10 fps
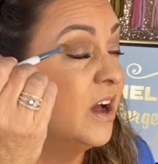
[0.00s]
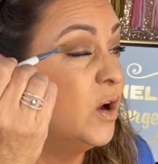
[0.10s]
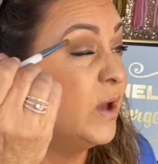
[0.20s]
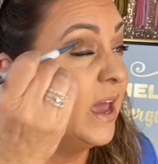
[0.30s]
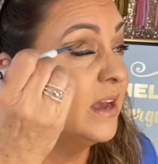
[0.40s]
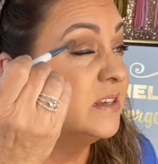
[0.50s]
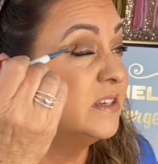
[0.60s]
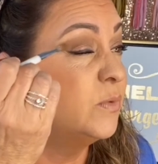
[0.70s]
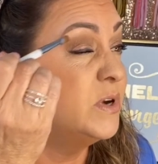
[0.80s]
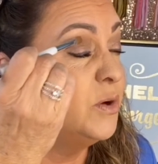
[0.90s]
Okay,
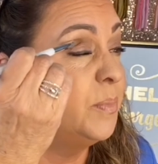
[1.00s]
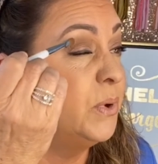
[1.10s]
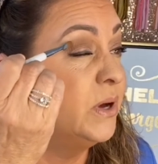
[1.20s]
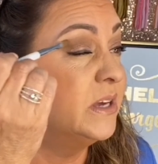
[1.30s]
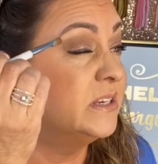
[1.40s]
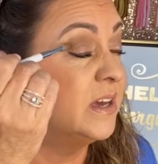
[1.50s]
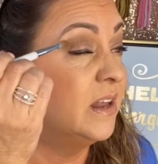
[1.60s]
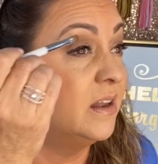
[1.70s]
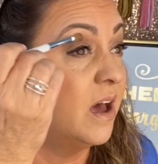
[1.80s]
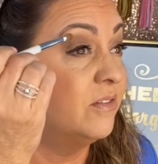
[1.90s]
so when you put a
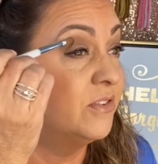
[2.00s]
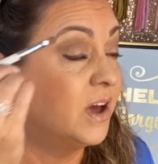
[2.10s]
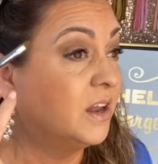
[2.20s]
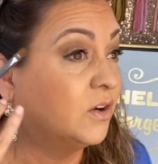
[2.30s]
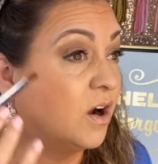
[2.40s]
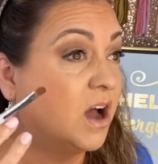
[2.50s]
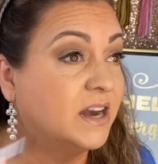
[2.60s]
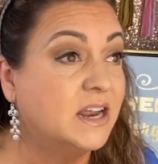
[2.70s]
lot of color on,